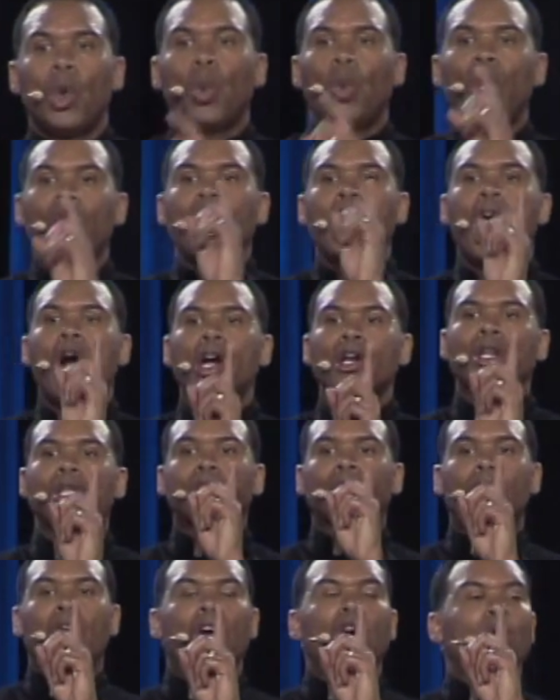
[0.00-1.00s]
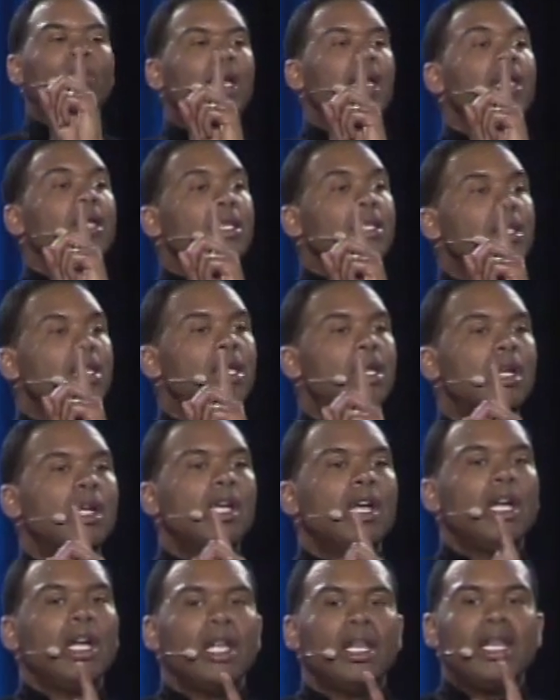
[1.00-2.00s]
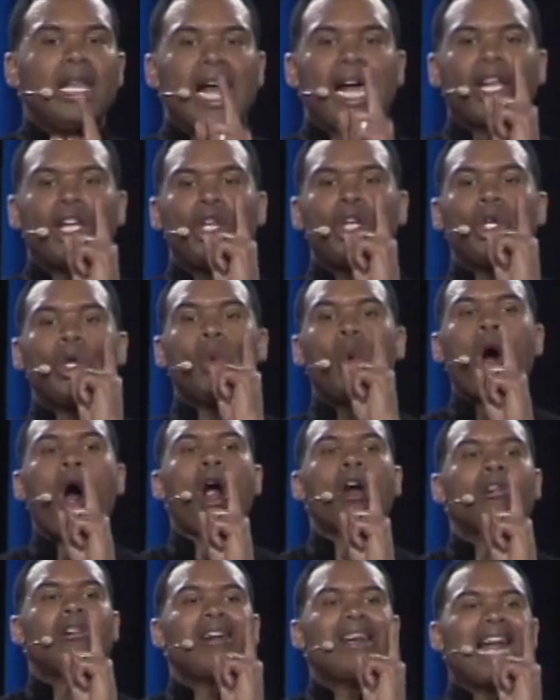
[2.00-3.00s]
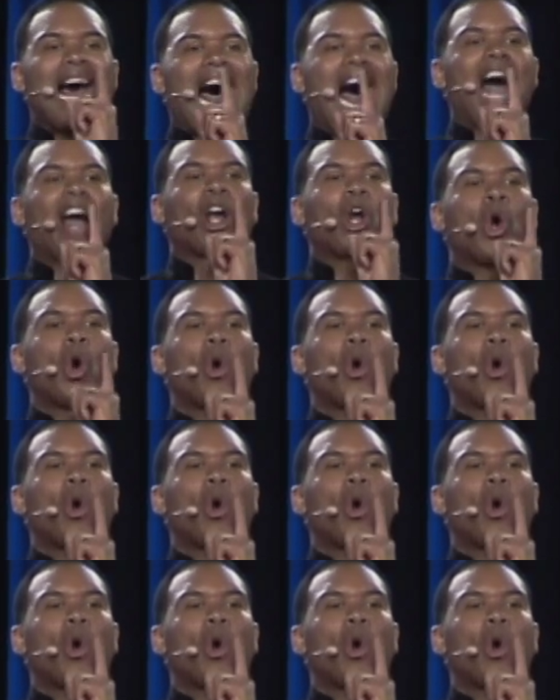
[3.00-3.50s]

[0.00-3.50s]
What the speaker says: We are determined that you are not